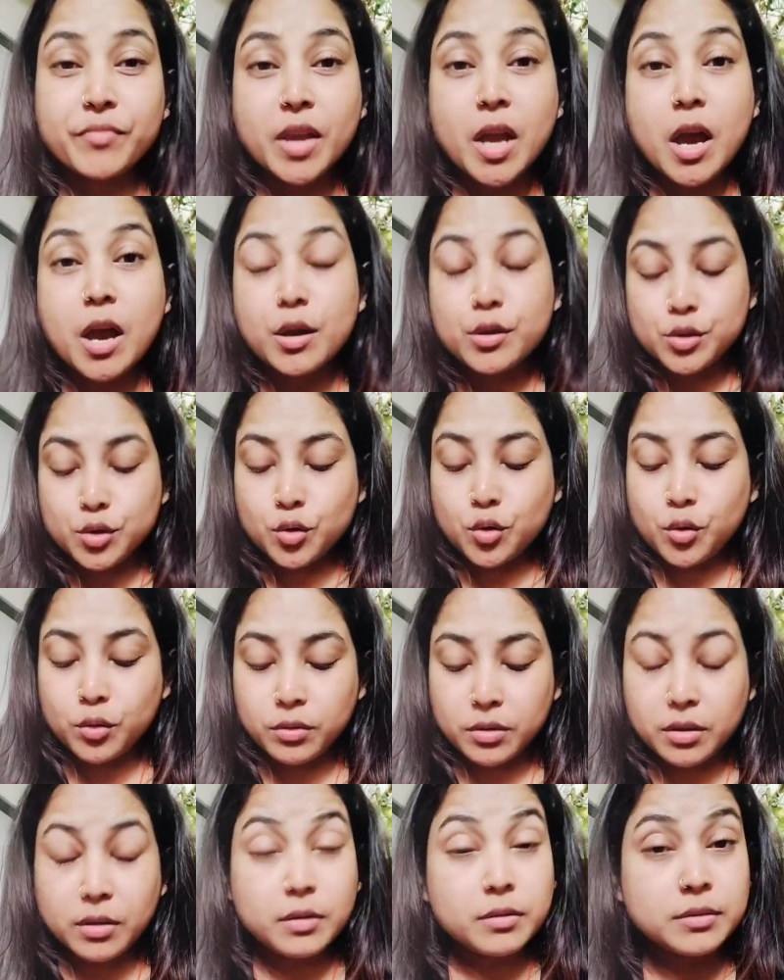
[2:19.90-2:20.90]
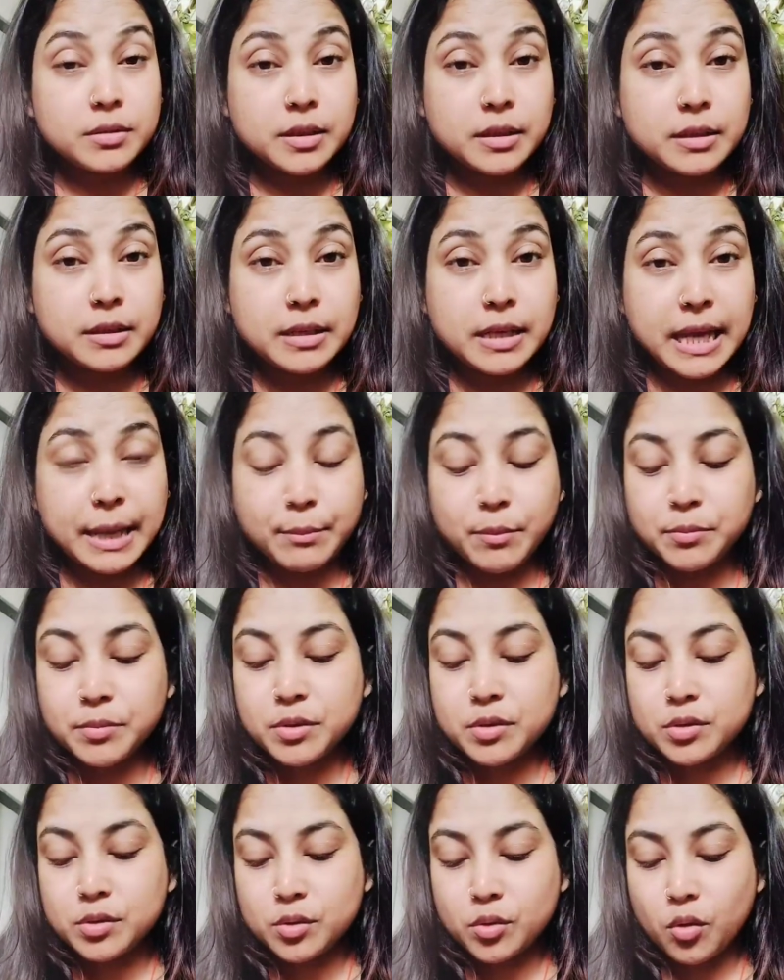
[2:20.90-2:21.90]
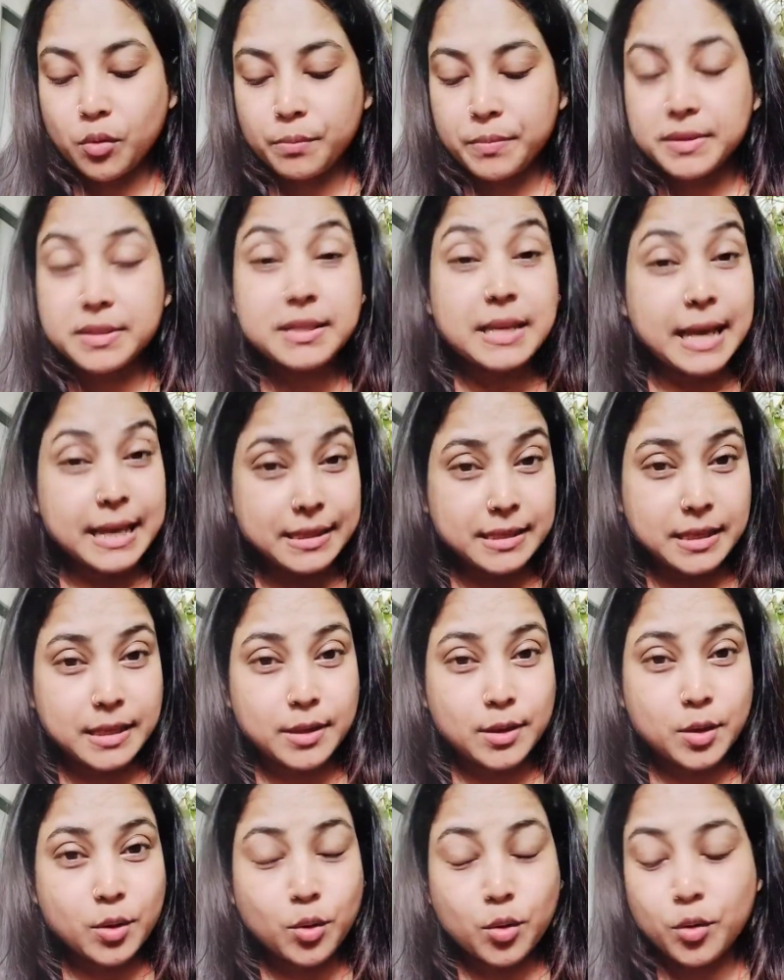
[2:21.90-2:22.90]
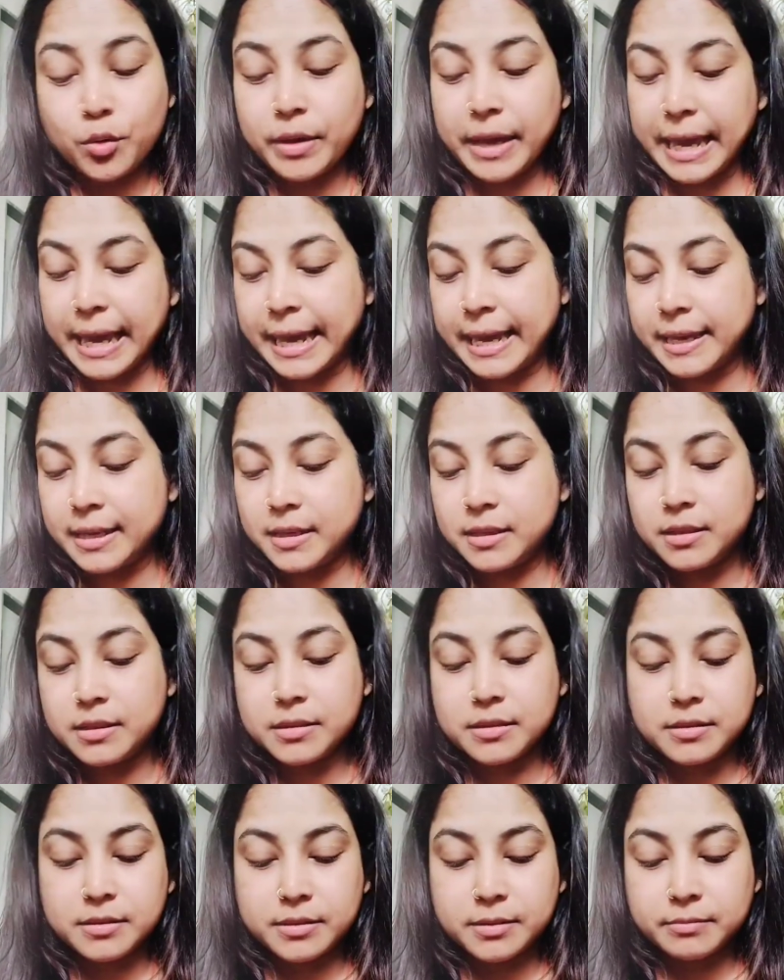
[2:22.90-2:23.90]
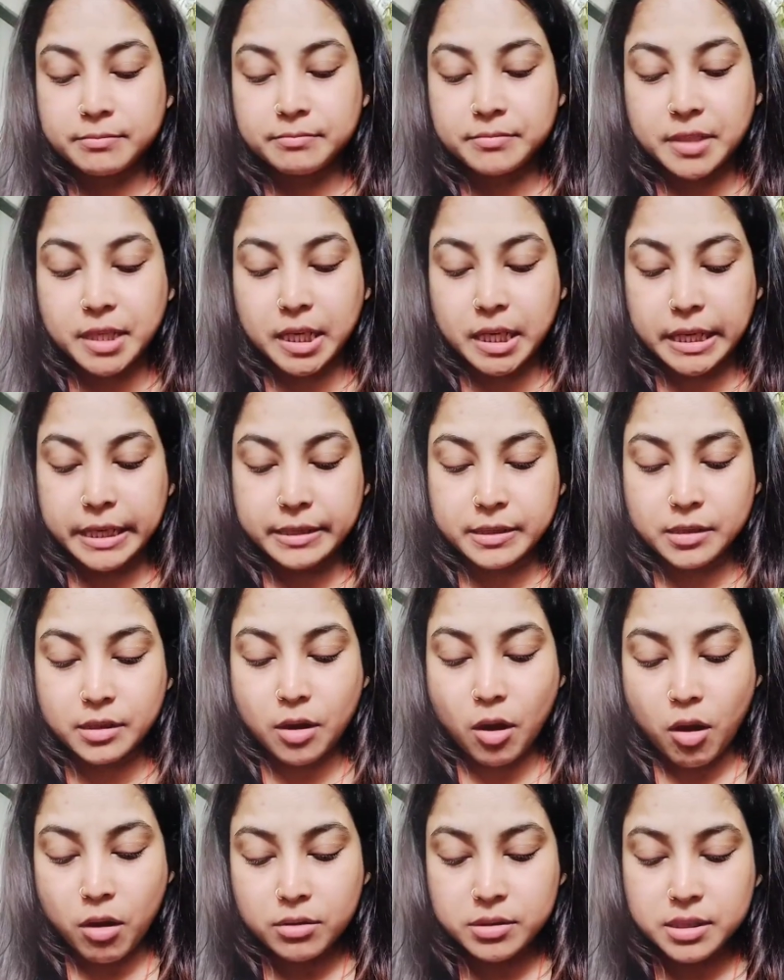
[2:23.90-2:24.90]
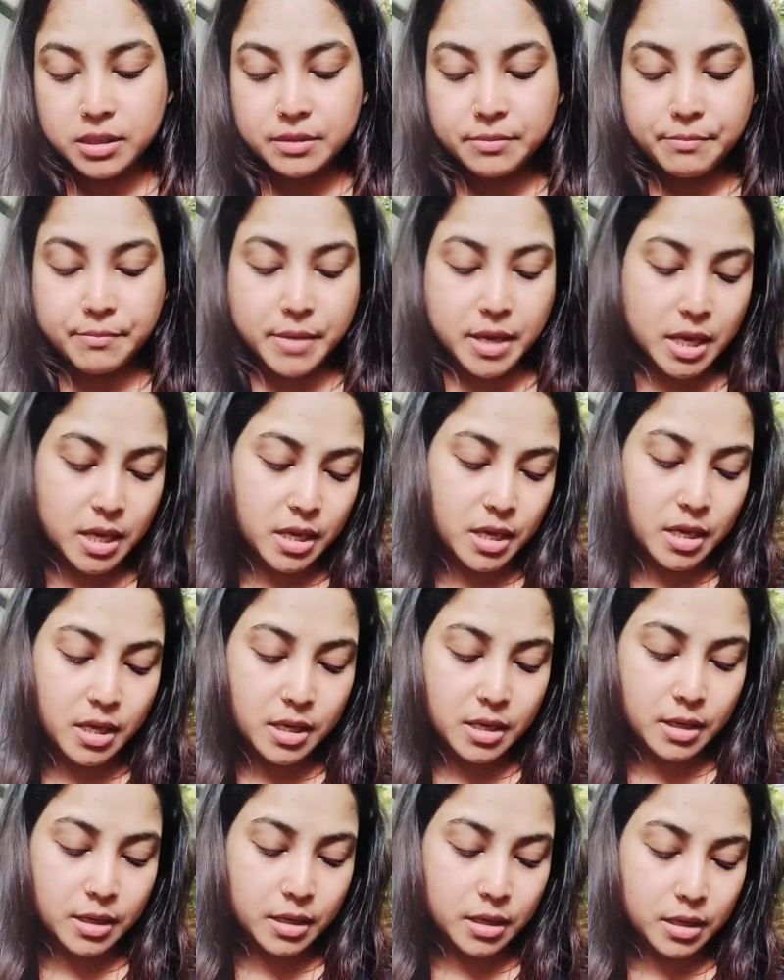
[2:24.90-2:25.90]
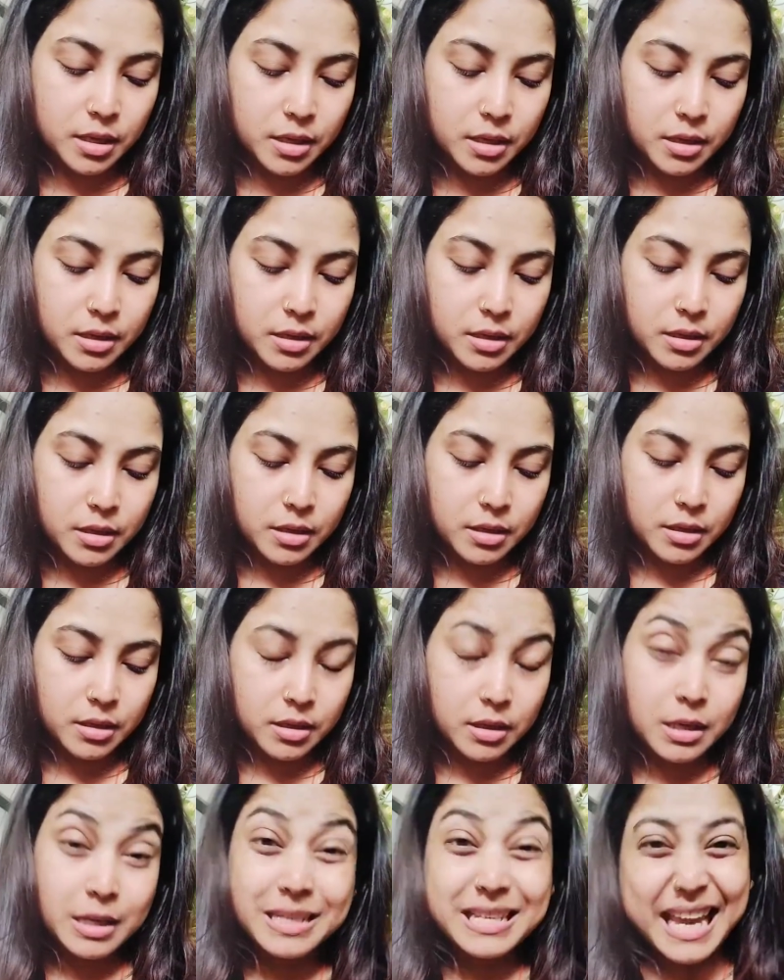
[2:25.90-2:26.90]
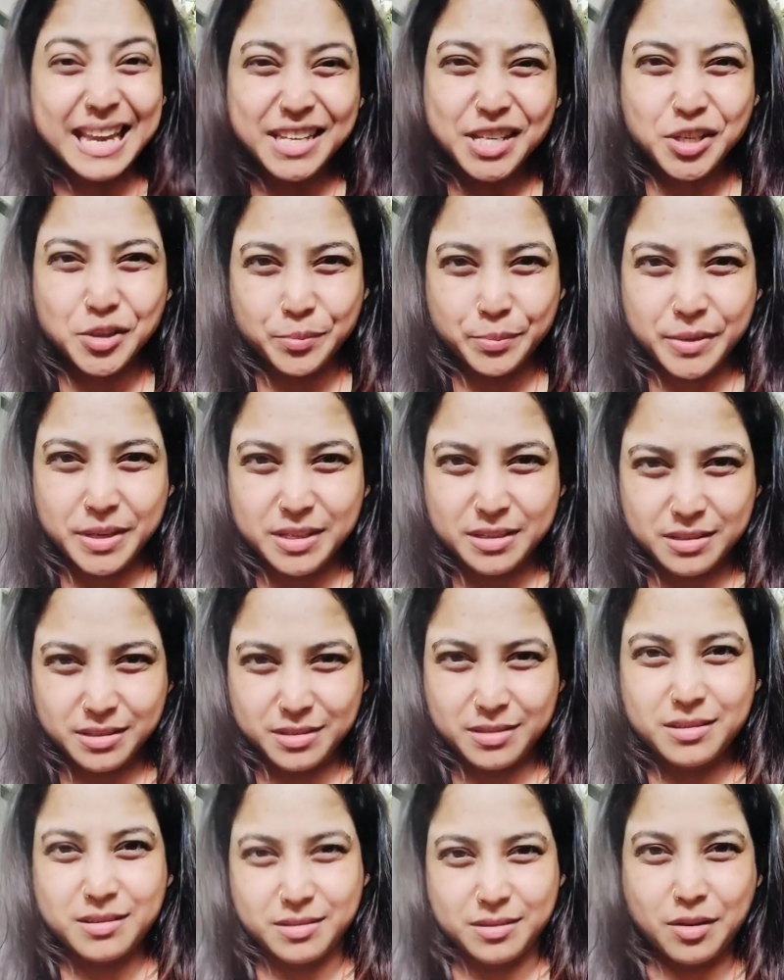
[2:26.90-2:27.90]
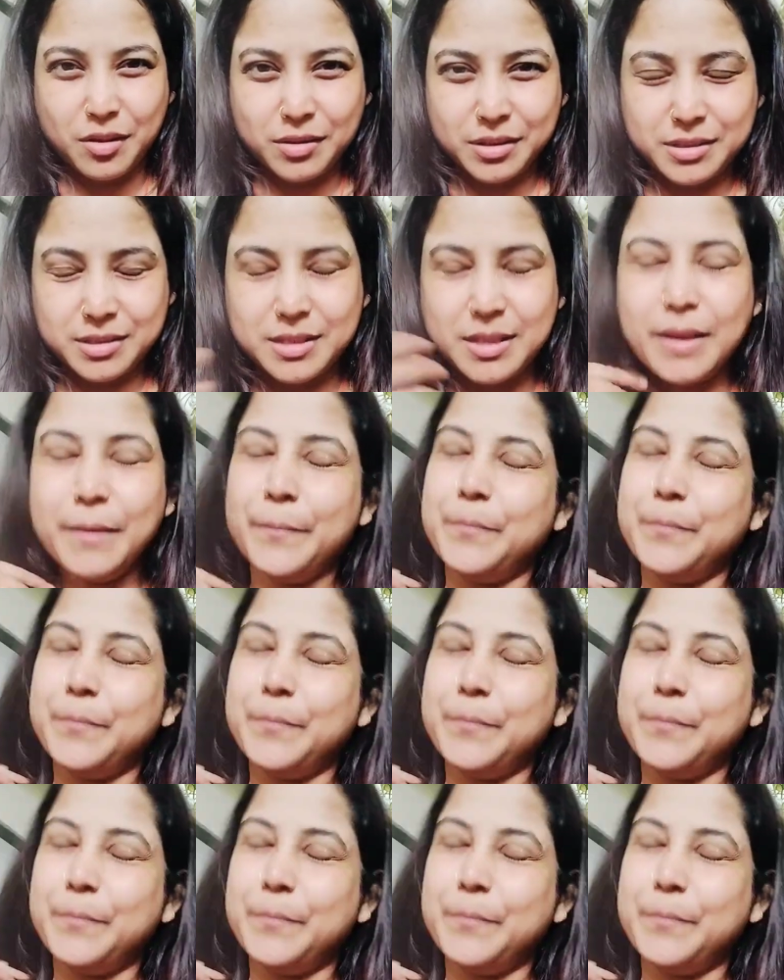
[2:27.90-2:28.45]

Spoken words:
So the name of the soap is Ethiglo, and it cost me 90 rupees, honestly.